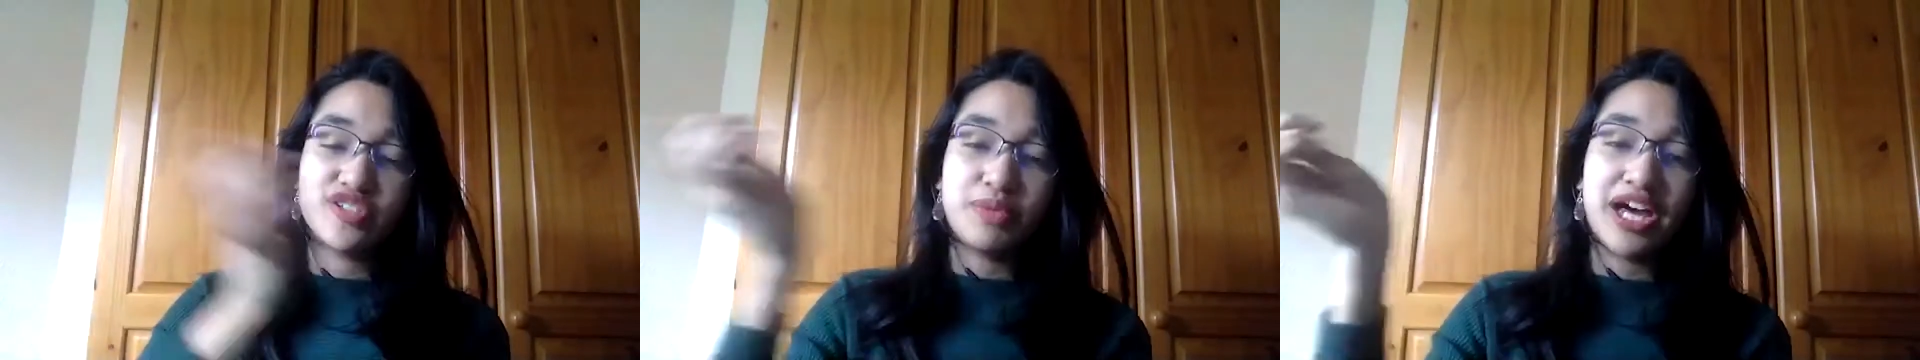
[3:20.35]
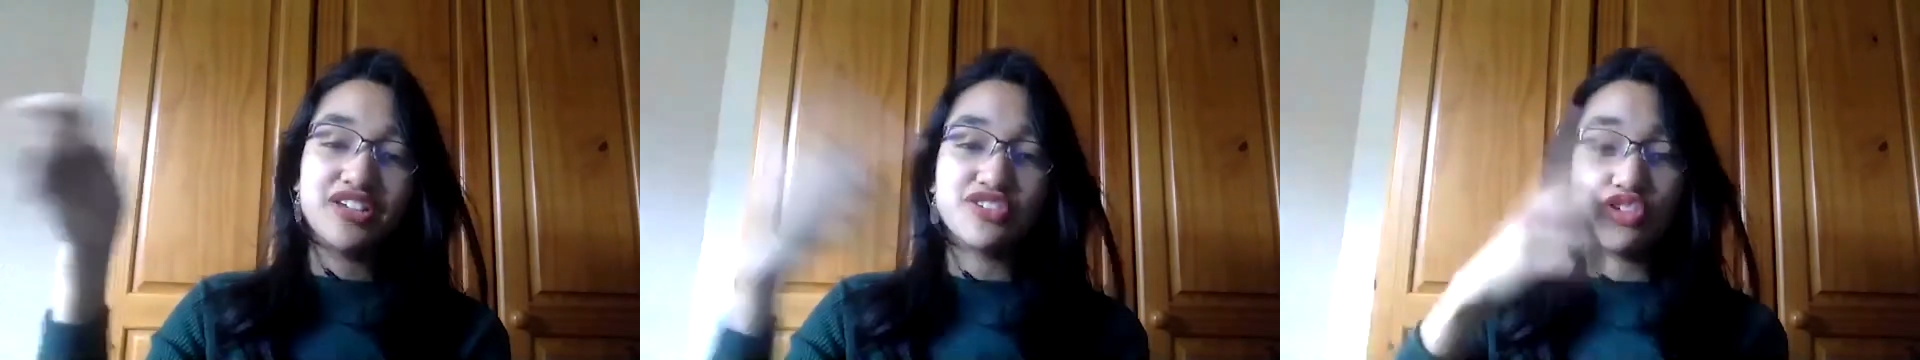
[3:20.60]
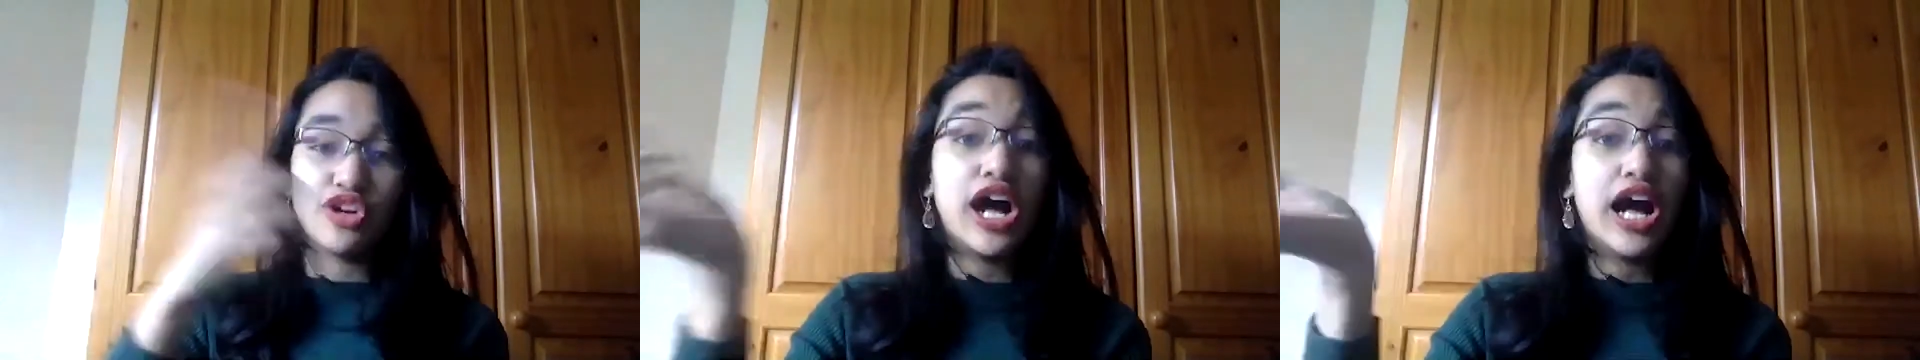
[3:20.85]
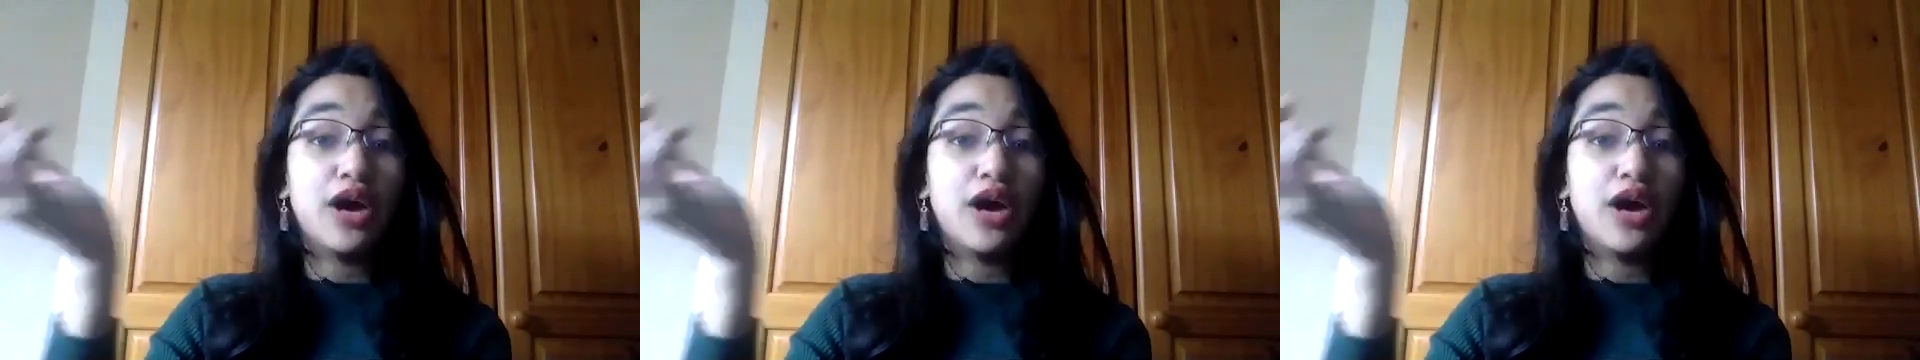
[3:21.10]
but I saw
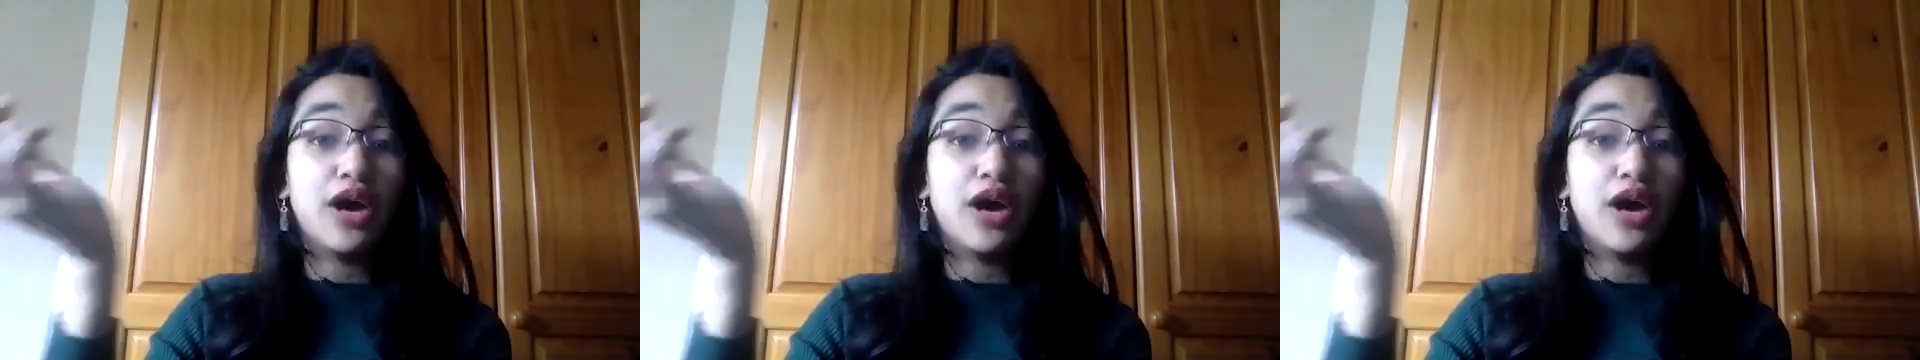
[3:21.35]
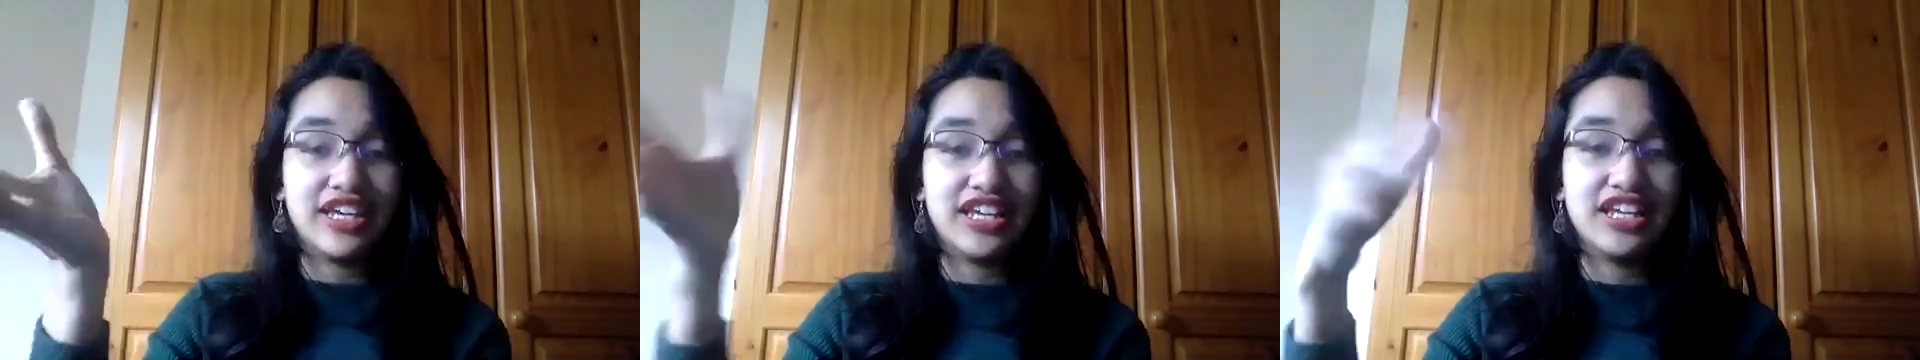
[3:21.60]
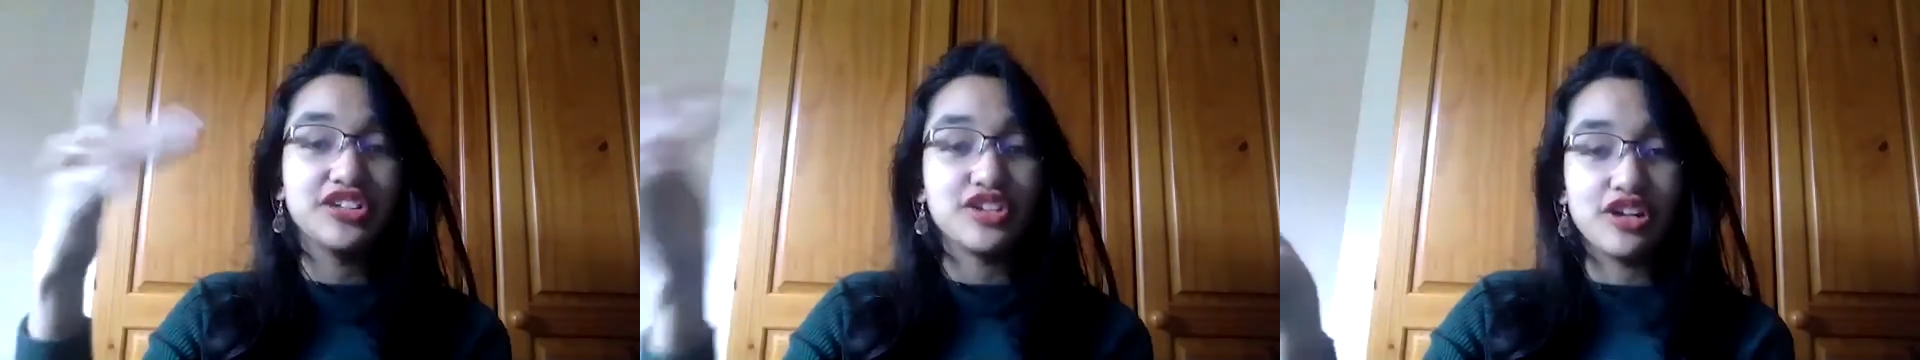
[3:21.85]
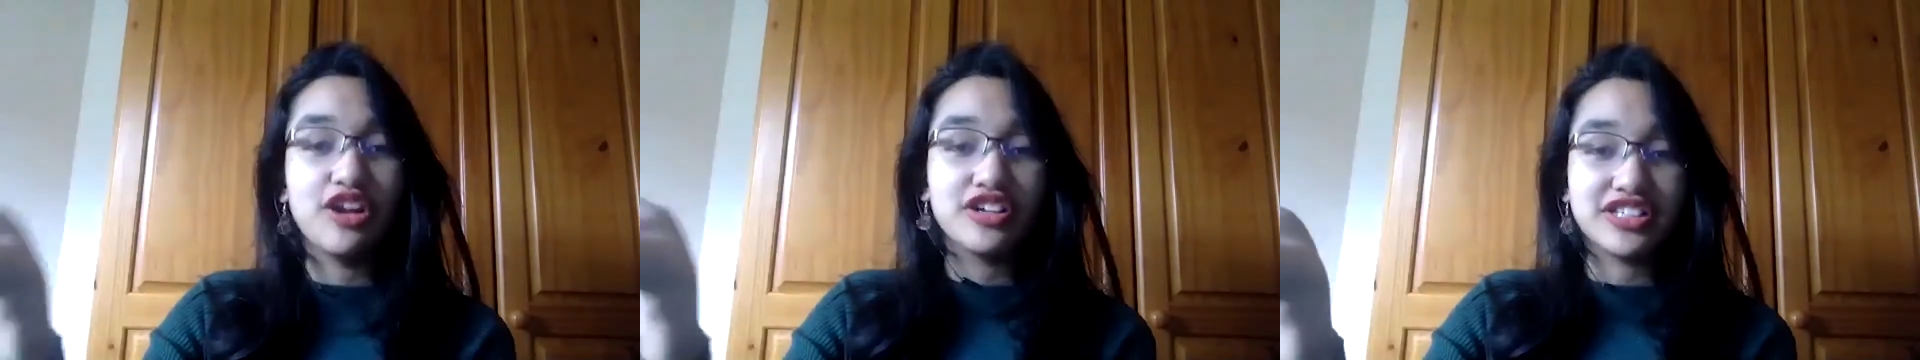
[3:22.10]
how they
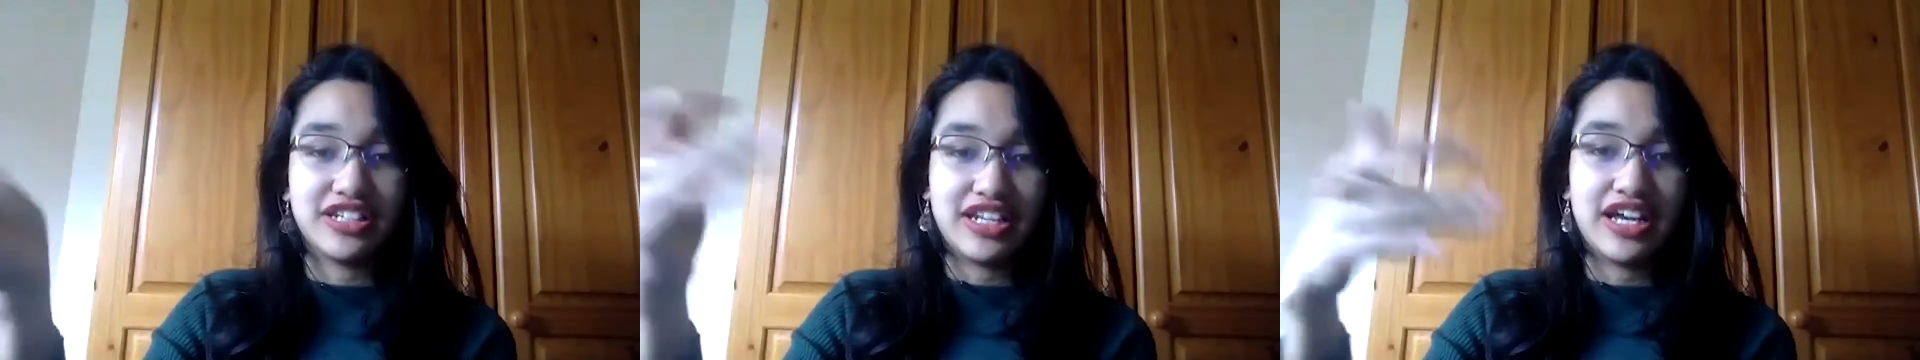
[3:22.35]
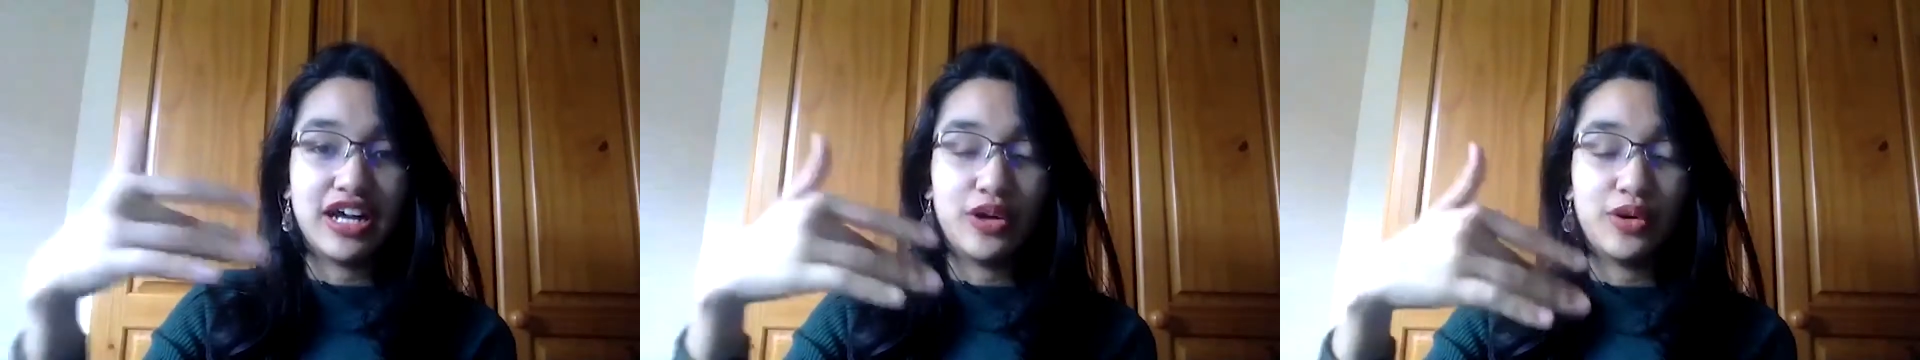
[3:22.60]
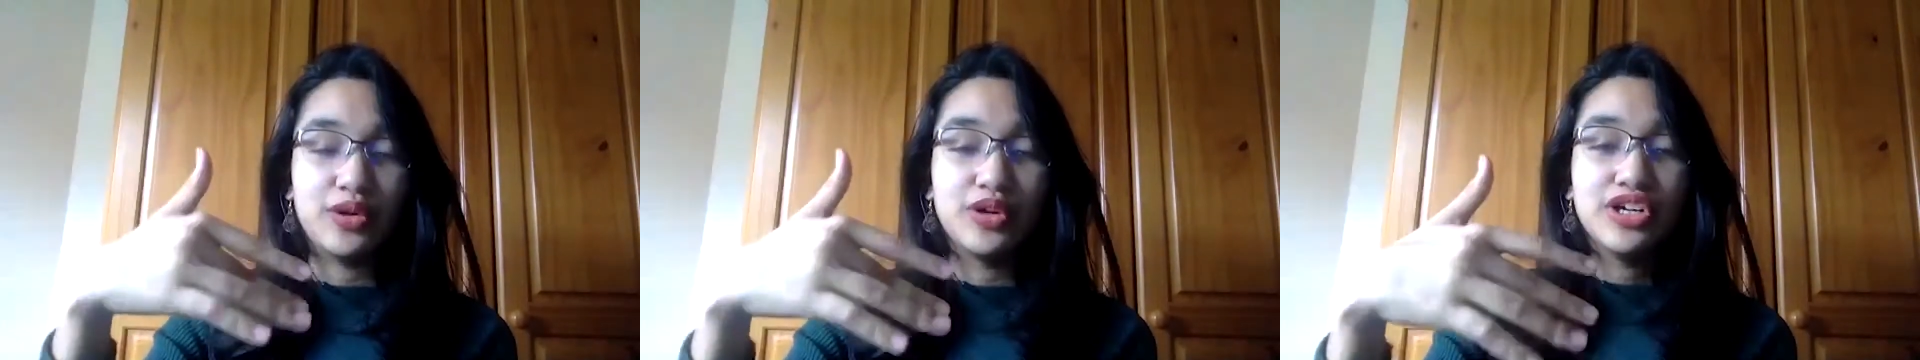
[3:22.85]
interlocked and how